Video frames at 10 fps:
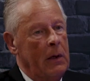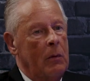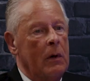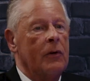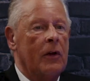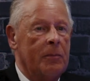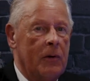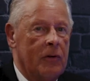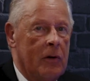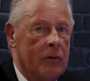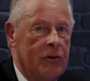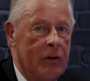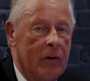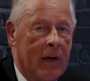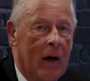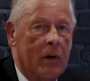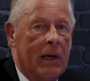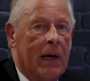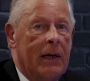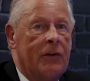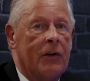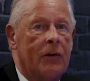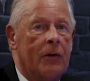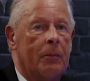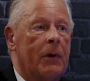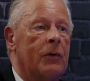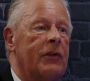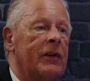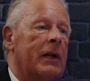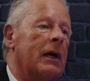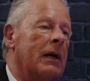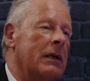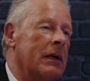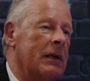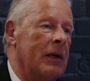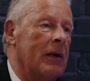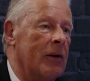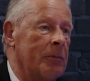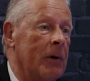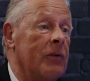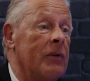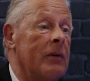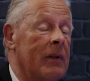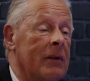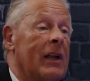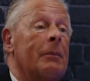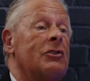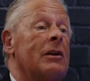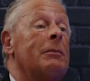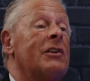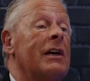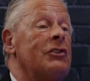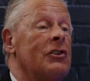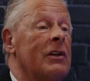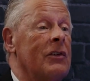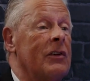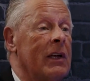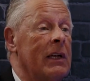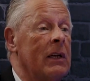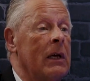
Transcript: Well, I suppose as long as you can calculate it and build it in, I suppose that's damage limitation, isn't it?